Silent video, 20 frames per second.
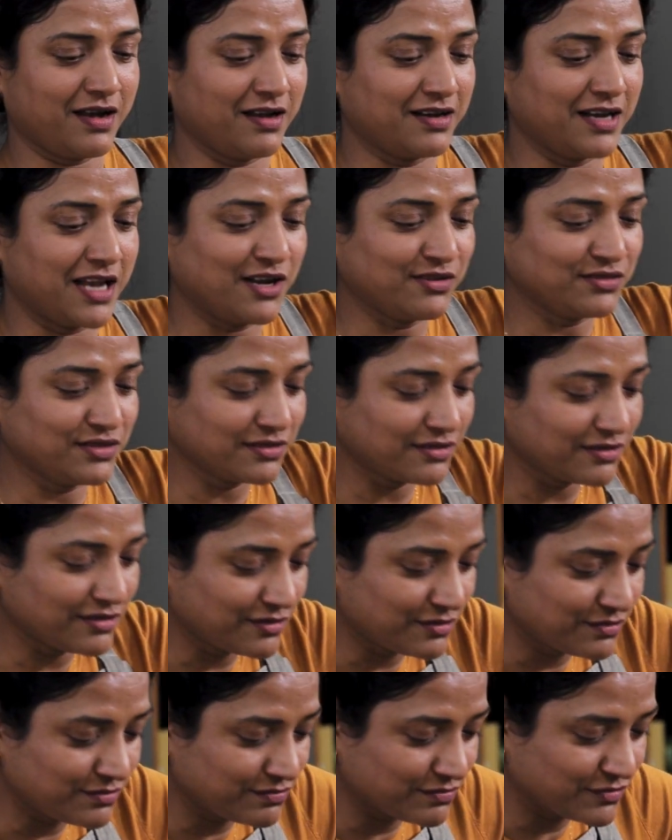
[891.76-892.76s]
Now
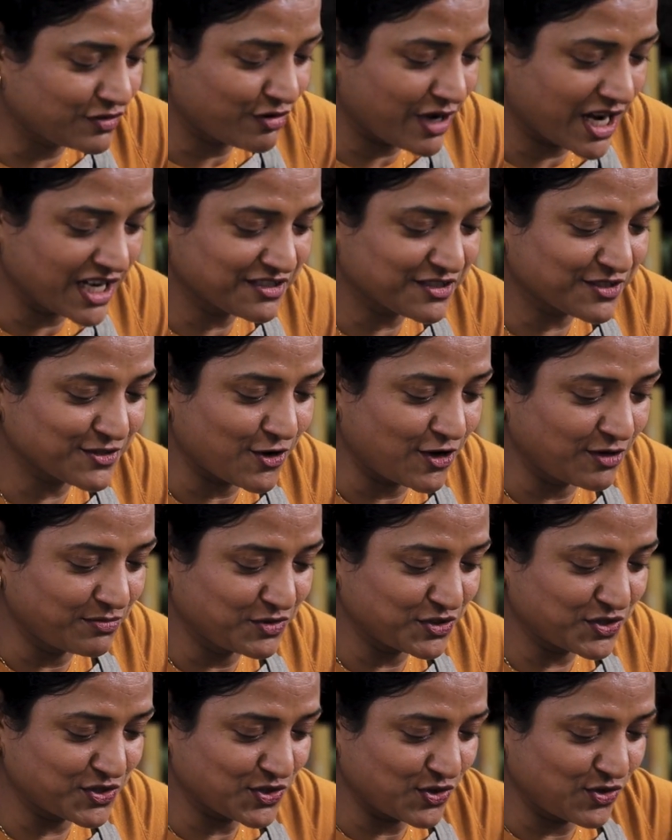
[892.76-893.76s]
the rice is
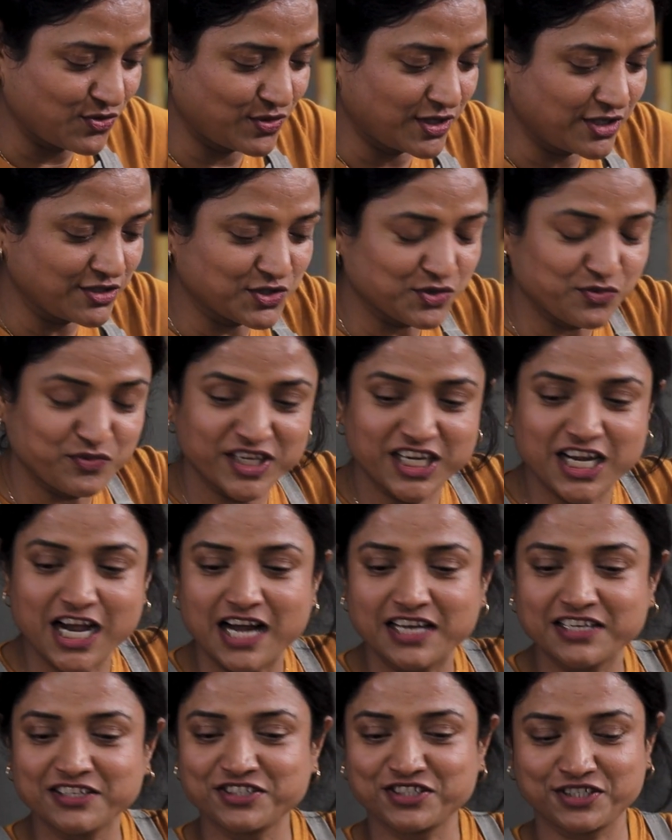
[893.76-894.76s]
almost over, so we
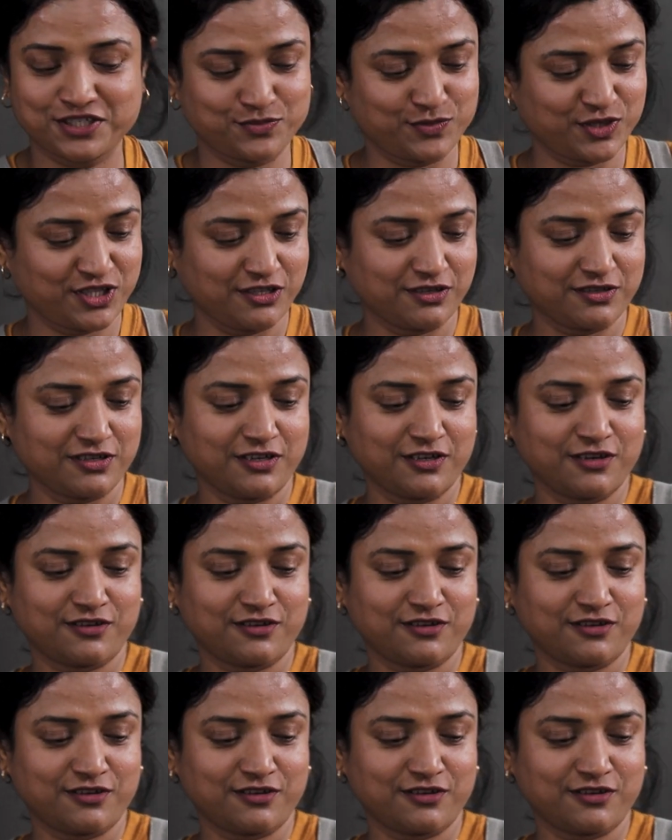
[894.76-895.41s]
garnish it with little